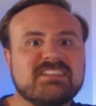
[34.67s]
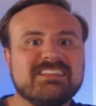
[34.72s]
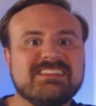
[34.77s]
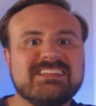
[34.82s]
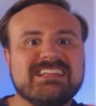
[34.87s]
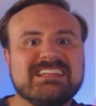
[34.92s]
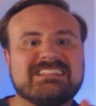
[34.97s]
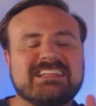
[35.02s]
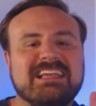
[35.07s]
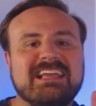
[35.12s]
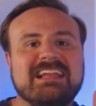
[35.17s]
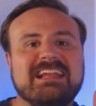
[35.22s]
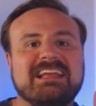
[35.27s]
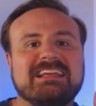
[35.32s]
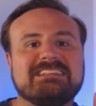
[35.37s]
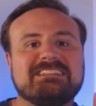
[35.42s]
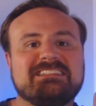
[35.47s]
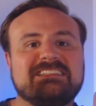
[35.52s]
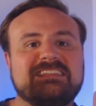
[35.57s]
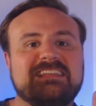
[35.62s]
So let's
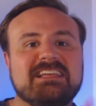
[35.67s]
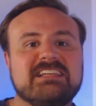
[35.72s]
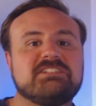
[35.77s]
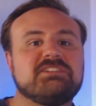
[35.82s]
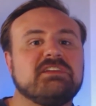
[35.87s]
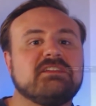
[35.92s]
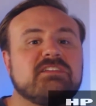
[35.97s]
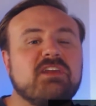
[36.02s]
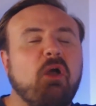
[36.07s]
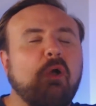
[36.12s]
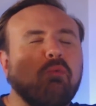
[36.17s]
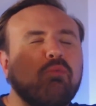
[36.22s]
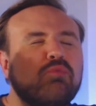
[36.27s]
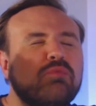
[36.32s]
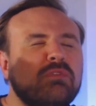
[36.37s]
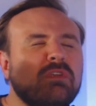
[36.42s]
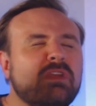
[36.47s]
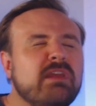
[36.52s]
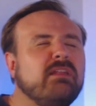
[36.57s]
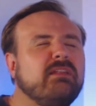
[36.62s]
get his digits. A
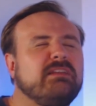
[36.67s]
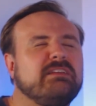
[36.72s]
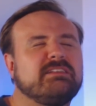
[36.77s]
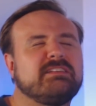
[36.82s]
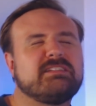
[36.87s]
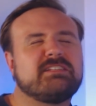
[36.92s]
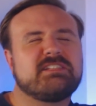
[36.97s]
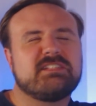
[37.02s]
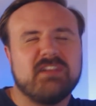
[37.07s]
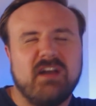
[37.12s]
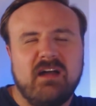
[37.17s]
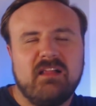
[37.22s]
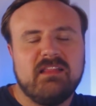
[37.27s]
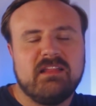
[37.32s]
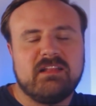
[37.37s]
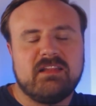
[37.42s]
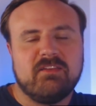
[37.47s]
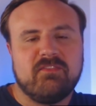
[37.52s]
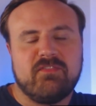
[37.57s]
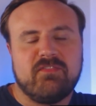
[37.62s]
really
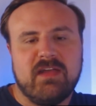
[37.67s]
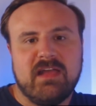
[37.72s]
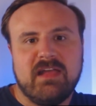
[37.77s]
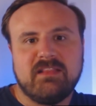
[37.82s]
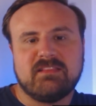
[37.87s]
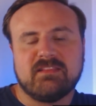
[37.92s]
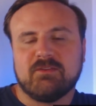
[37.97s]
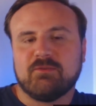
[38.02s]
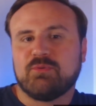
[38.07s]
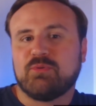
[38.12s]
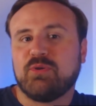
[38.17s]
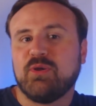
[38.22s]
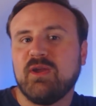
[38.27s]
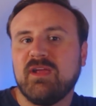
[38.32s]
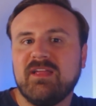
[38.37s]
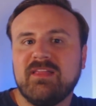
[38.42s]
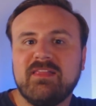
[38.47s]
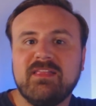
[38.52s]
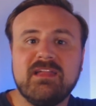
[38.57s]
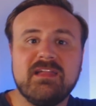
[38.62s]
solid defense, a
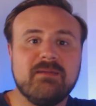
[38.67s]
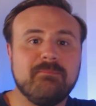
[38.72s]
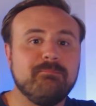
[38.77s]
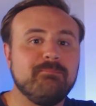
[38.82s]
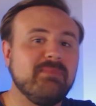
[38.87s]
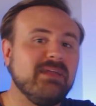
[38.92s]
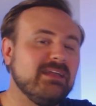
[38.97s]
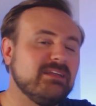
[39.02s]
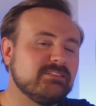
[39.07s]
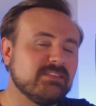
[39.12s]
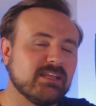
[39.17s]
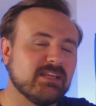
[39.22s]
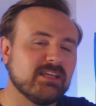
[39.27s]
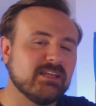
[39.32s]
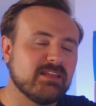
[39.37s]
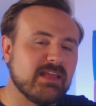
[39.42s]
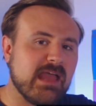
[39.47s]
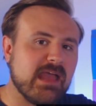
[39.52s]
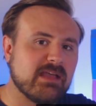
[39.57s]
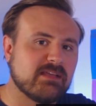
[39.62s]
really
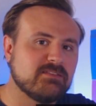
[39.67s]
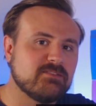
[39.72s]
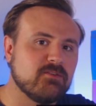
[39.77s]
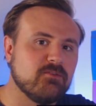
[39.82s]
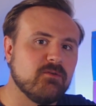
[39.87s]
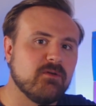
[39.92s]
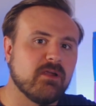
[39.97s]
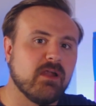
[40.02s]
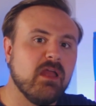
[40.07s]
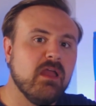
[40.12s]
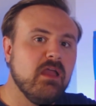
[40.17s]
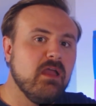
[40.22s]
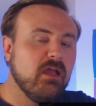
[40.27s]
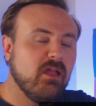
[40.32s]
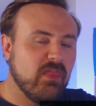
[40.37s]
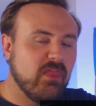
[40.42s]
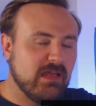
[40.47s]
amazing attack score.